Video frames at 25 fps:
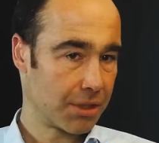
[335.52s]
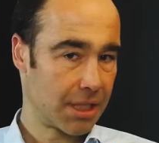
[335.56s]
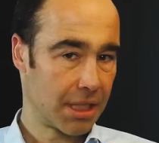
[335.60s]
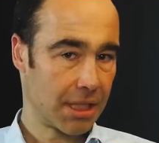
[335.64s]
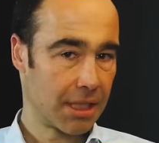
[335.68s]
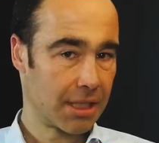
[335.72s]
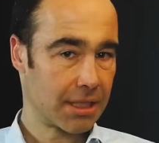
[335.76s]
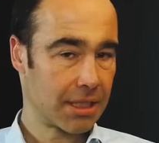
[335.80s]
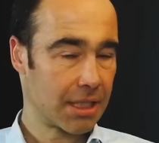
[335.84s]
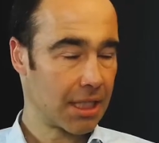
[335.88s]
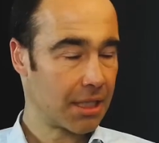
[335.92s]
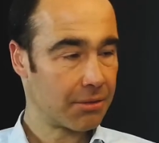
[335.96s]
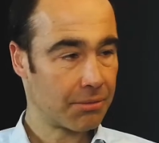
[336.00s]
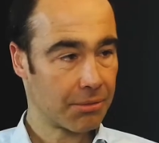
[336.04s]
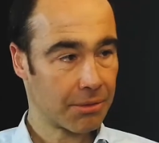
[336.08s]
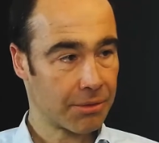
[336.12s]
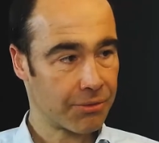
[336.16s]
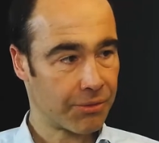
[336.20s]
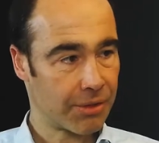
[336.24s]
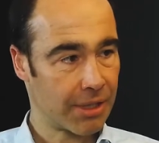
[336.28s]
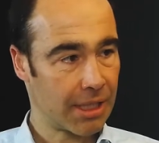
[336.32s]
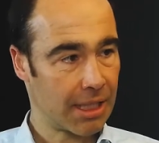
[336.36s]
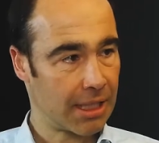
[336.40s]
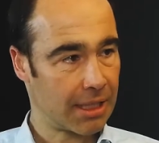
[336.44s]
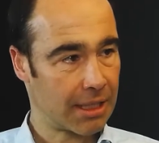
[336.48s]
good thing is that
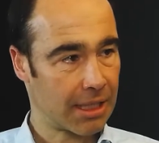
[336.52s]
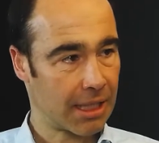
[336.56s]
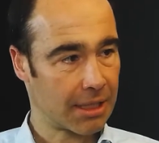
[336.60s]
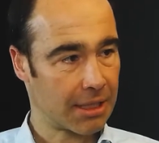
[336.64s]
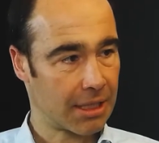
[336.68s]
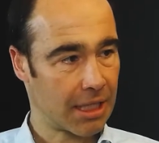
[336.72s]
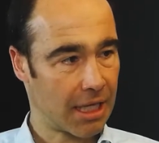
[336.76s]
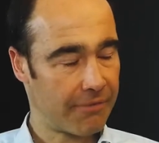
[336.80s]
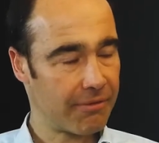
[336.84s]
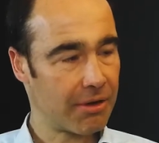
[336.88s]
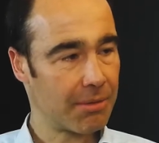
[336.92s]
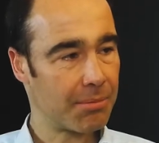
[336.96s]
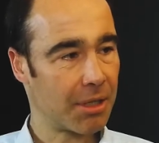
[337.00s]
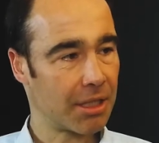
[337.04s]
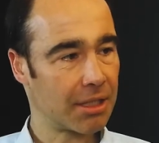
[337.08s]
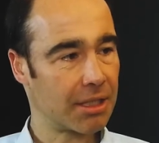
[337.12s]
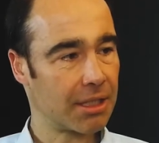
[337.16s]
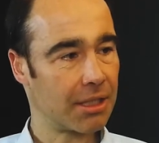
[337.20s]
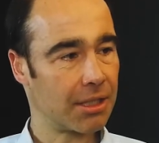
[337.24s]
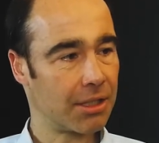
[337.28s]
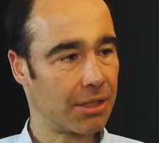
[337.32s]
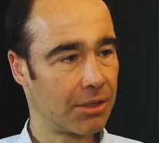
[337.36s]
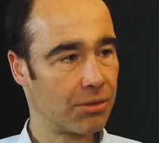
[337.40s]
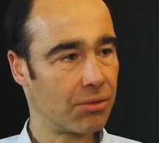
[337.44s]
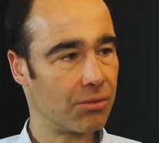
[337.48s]
was really that
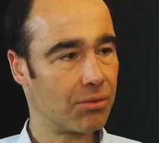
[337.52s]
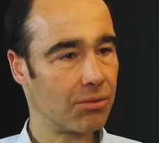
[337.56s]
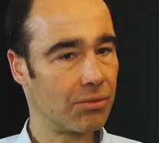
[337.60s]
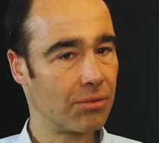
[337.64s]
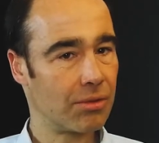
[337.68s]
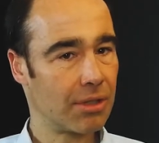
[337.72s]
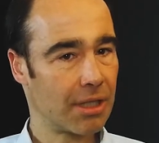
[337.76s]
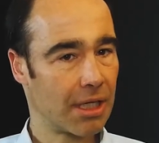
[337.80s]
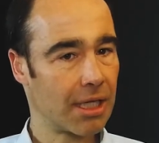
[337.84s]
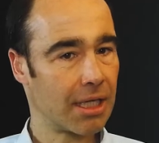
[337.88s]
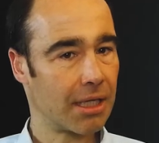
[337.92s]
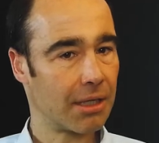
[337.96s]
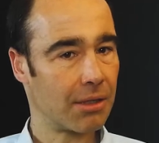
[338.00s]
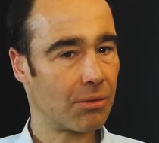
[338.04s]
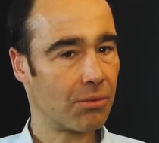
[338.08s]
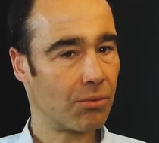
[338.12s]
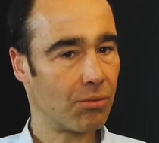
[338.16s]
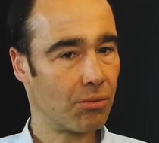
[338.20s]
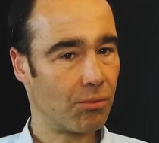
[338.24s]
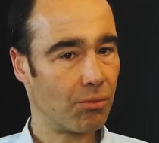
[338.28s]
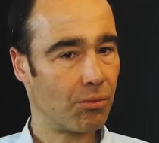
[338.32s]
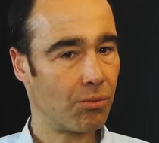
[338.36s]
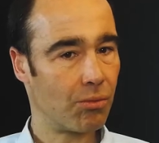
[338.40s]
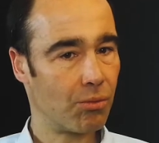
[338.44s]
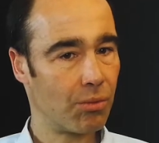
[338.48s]
everybody knew, hey,
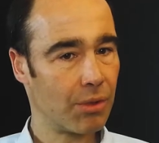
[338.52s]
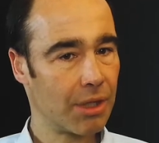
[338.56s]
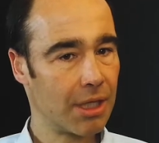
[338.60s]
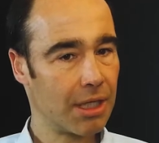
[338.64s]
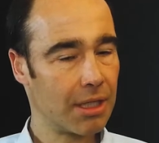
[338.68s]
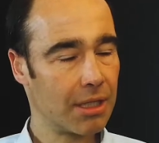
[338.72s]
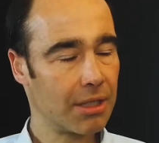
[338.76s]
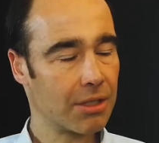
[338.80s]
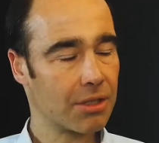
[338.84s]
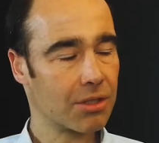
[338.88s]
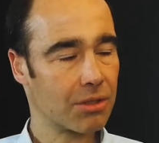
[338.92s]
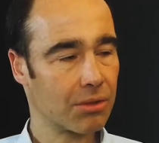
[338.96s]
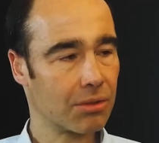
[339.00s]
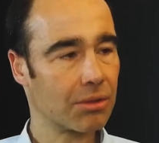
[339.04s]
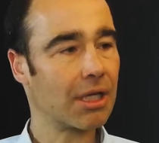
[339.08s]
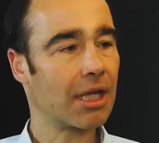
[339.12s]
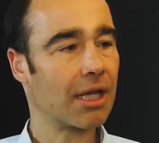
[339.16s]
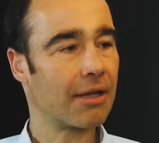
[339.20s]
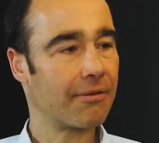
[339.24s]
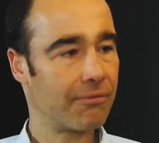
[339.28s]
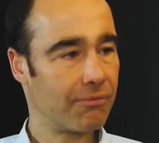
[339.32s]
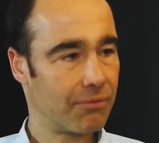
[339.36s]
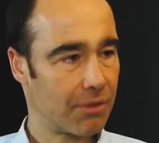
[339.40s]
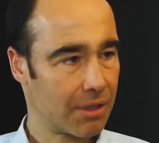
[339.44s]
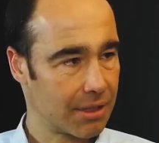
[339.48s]
we should
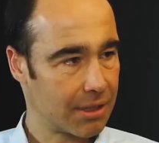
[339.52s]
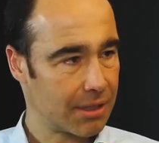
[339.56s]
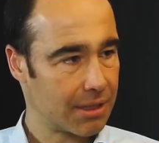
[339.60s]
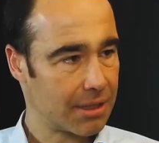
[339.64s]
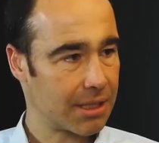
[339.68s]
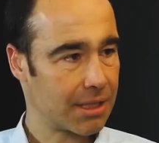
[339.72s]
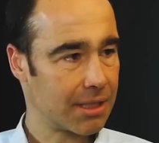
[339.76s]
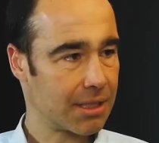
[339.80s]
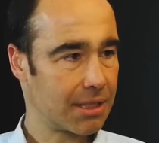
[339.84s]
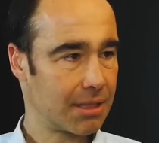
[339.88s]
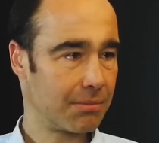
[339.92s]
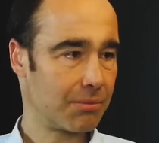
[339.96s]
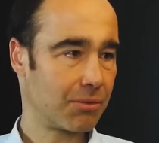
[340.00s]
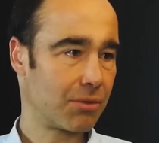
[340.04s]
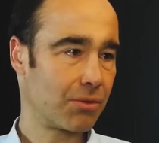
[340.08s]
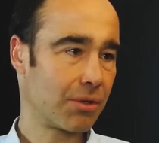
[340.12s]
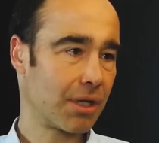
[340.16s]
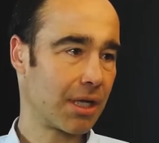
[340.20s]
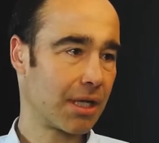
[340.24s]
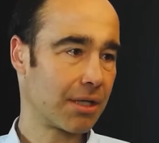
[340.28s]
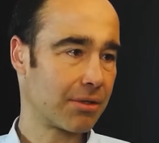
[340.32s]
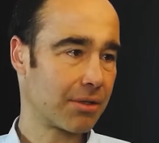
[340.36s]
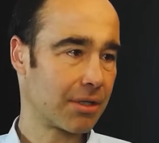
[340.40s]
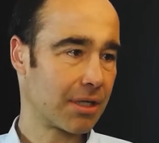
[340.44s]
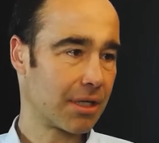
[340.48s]
have one system
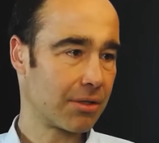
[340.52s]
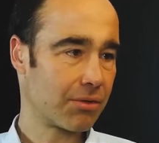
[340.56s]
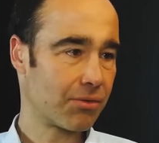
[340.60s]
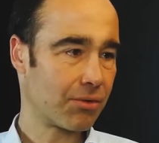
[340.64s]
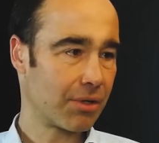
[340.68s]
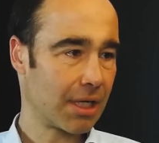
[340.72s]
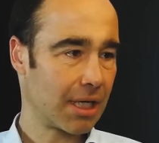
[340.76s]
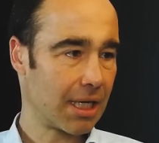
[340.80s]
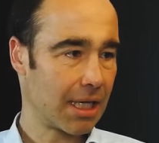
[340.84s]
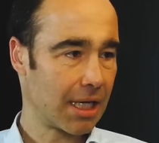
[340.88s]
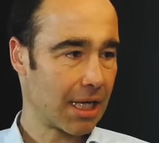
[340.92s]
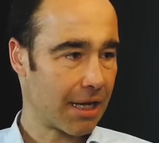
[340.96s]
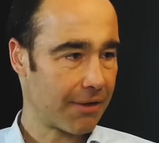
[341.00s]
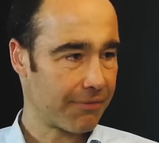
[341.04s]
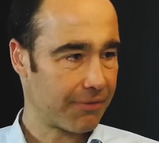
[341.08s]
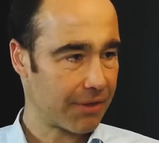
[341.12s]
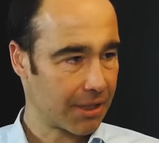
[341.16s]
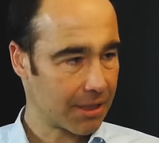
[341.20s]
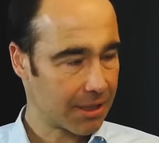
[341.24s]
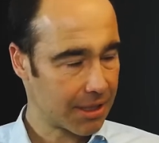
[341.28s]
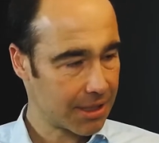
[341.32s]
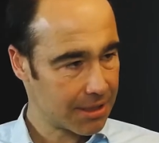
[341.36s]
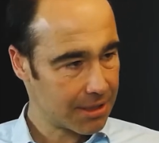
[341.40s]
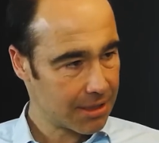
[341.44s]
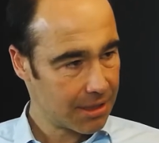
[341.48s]
together, and really
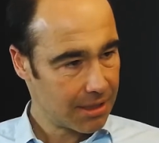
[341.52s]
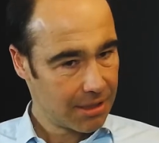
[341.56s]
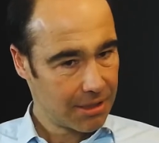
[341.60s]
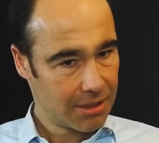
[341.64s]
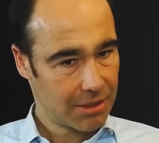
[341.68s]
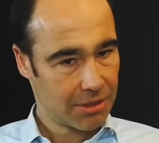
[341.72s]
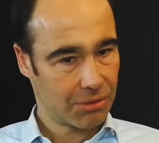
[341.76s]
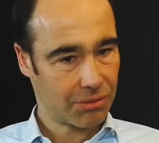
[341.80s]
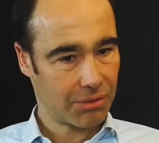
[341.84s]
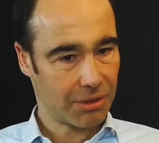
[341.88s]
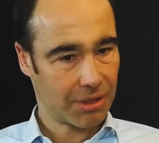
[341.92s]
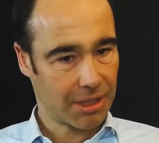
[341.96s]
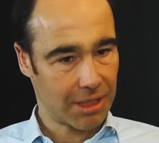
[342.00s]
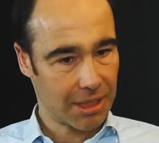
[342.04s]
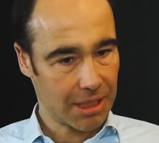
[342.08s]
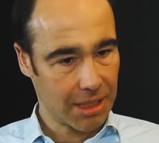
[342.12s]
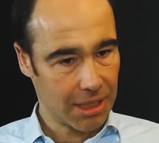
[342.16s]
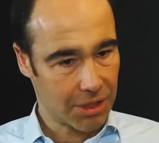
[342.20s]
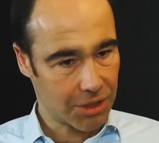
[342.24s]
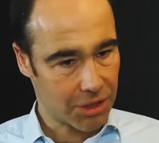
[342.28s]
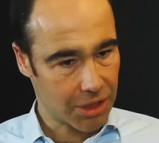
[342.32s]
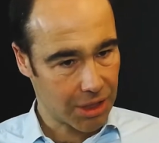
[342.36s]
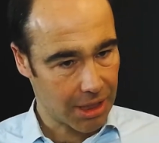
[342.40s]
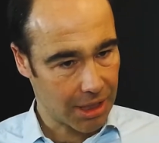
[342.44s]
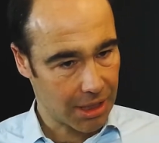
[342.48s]
having this
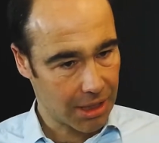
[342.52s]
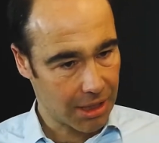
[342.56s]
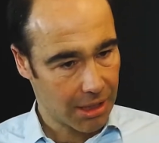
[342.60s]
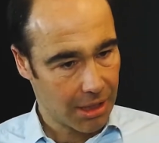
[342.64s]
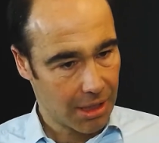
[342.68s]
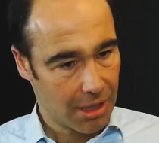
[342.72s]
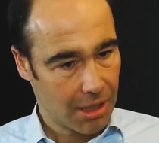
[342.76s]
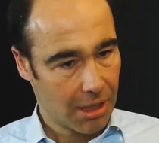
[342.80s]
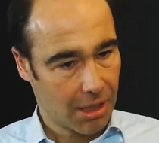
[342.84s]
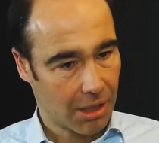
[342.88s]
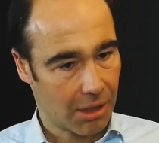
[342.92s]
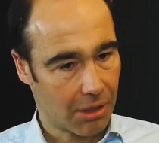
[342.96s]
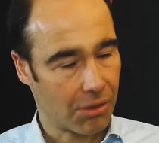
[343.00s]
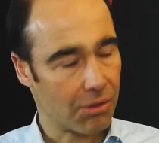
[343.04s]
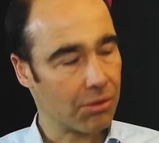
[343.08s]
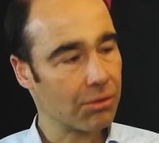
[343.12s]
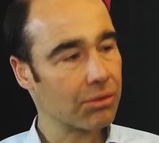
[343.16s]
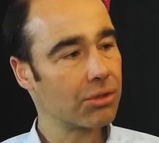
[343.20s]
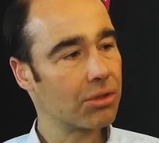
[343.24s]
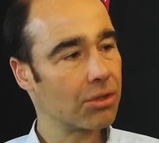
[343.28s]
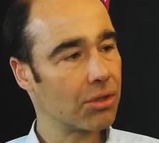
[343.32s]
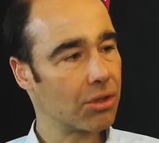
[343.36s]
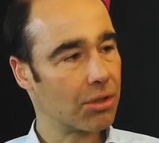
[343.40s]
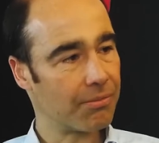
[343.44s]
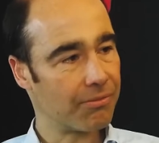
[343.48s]
strategic
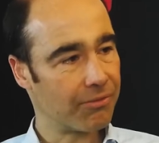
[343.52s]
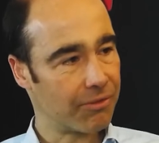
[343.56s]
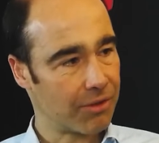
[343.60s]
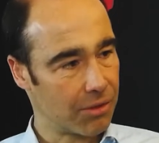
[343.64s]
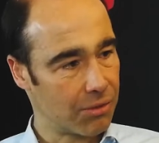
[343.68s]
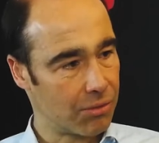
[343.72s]
long-term